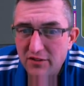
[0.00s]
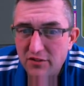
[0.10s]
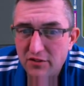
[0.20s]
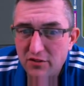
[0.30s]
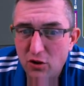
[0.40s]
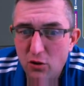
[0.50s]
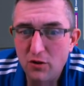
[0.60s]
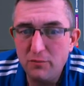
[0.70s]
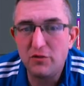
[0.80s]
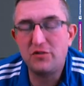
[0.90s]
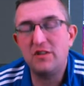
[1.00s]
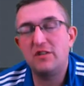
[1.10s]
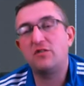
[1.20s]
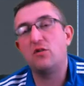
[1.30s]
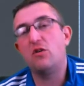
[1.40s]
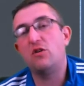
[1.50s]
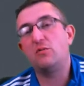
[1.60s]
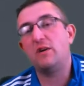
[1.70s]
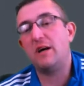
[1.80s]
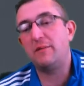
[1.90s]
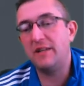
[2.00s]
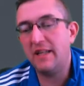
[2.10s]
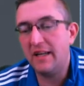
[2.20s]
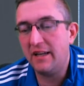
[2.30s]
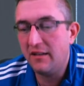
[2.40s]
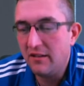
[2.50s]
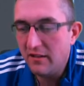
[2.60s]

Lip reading: slow and Brusted scored. What happened there?